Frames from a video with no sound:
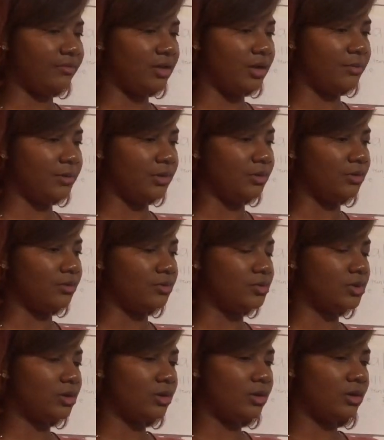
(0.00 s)
W's?
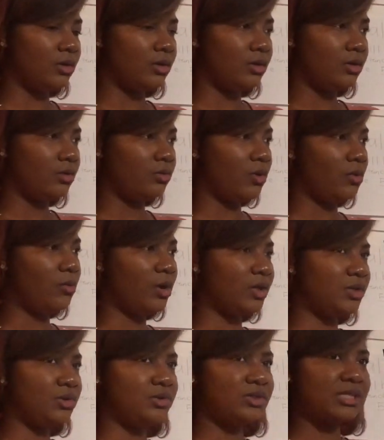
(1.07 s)
What
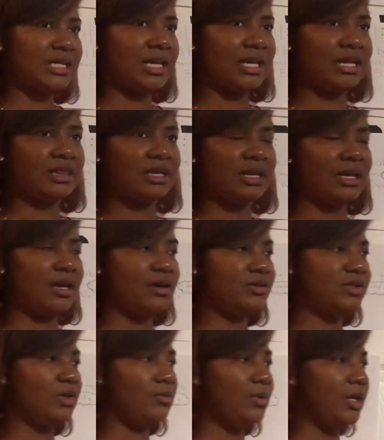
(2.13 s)
do you see anything
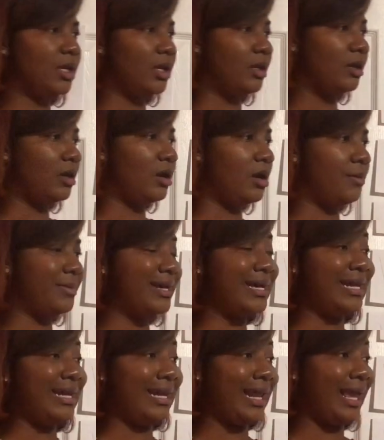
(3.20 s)
else that we can
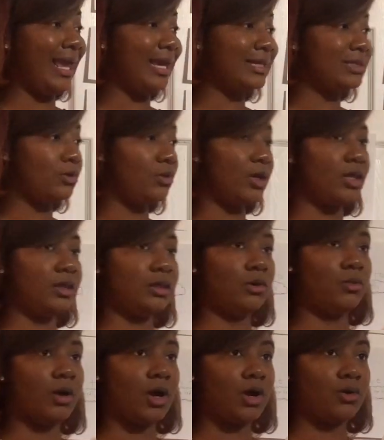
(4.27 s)
connect with the
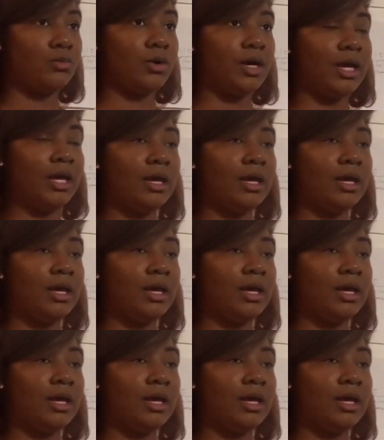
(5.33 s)
word what?